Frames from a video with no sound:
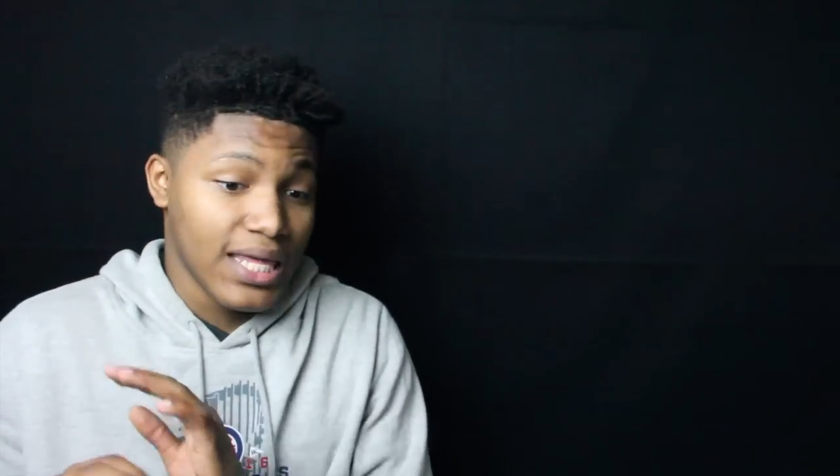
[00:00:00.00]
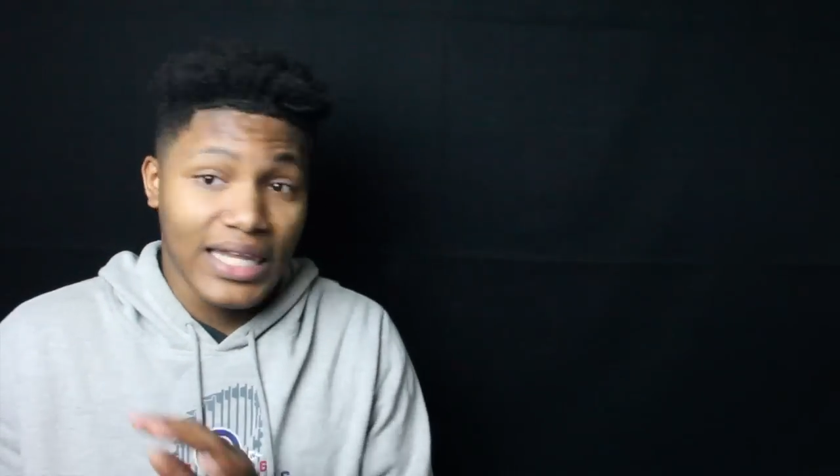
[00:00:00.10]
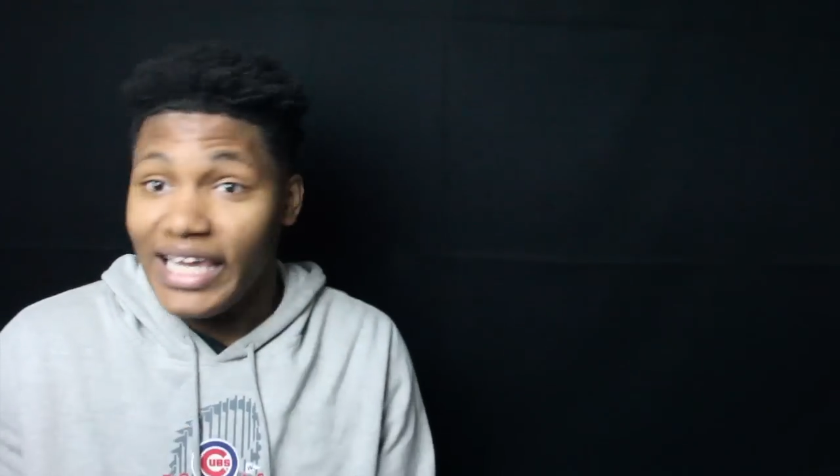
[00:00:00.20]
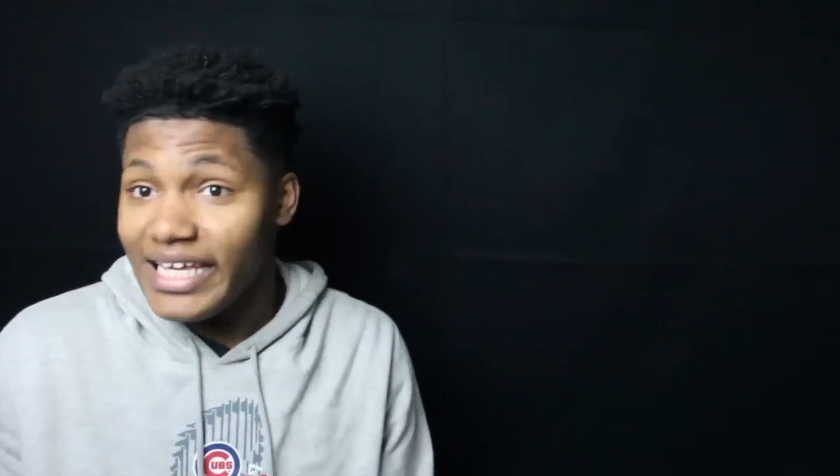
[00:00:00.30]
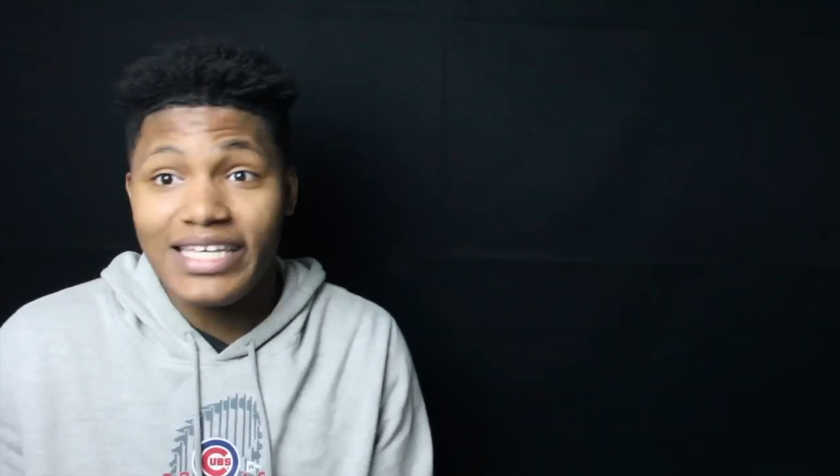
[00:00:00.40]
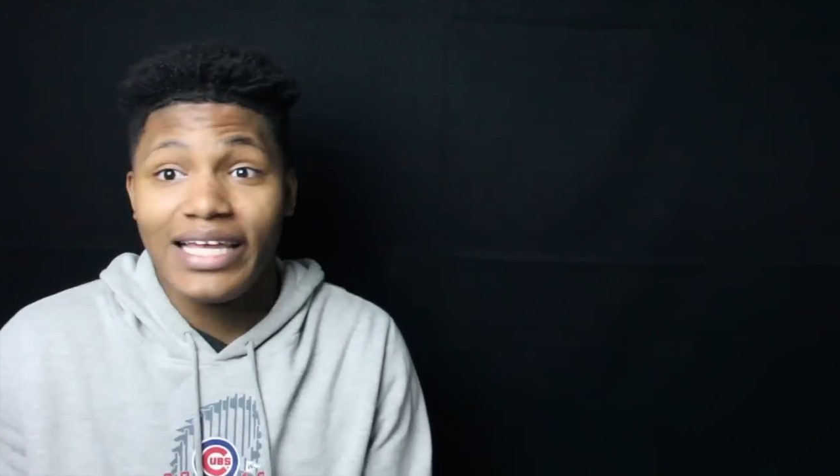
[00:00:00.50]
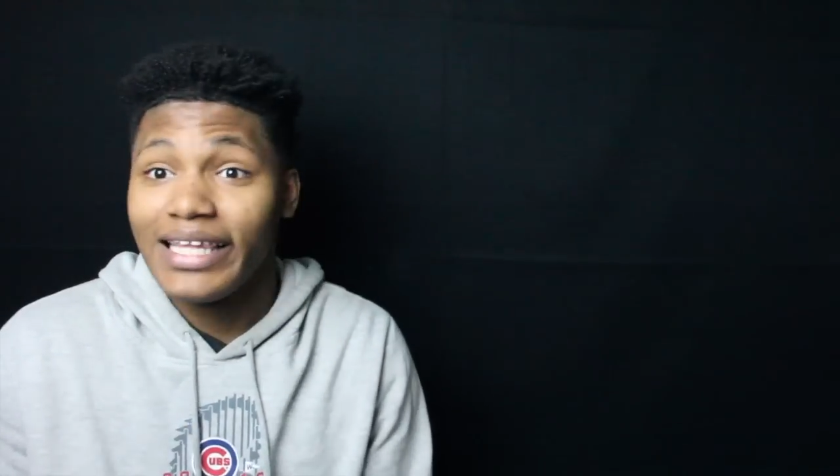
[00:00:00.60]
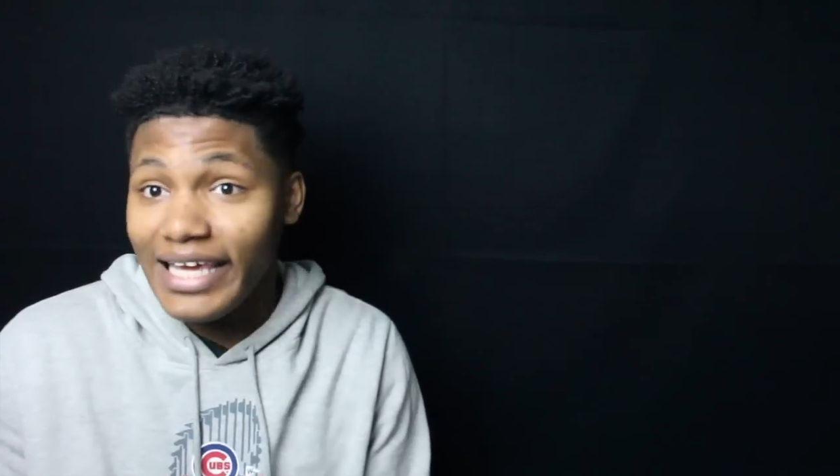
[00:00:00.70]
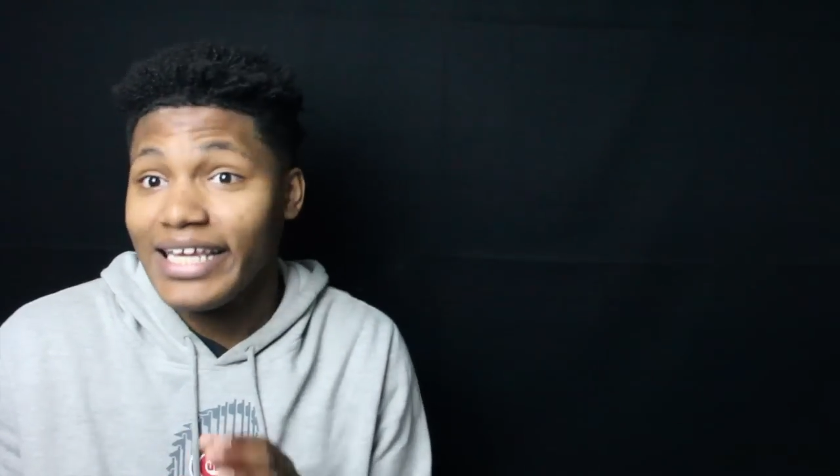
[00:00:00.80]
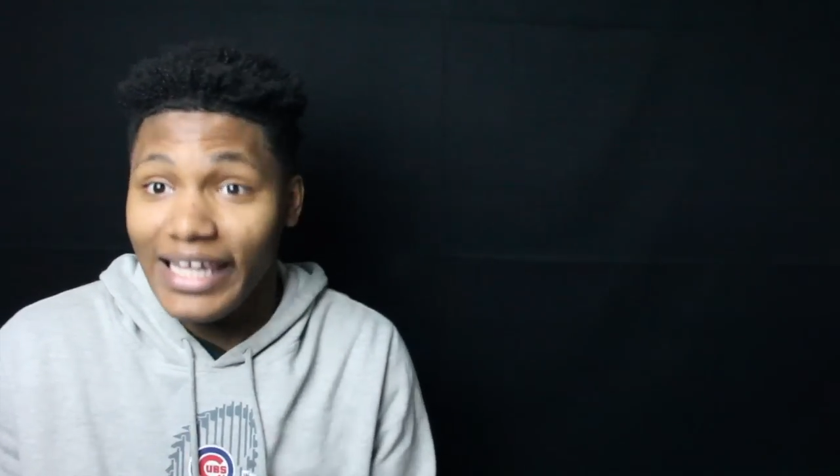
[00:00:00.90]
Lit,
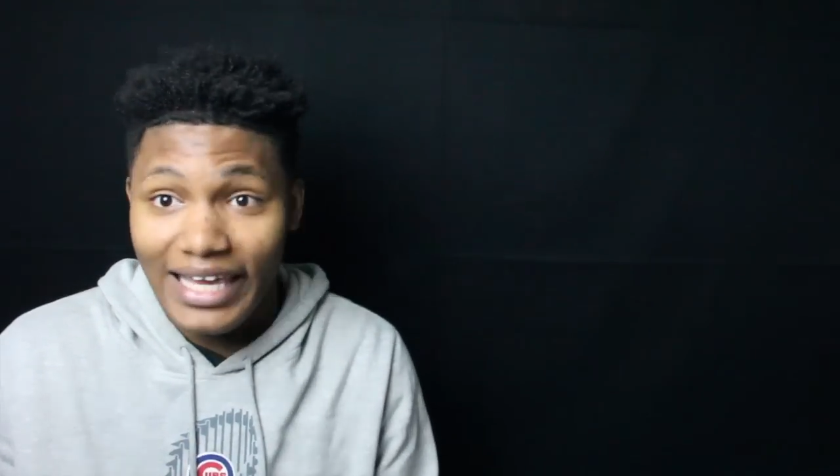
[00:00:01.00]
lit,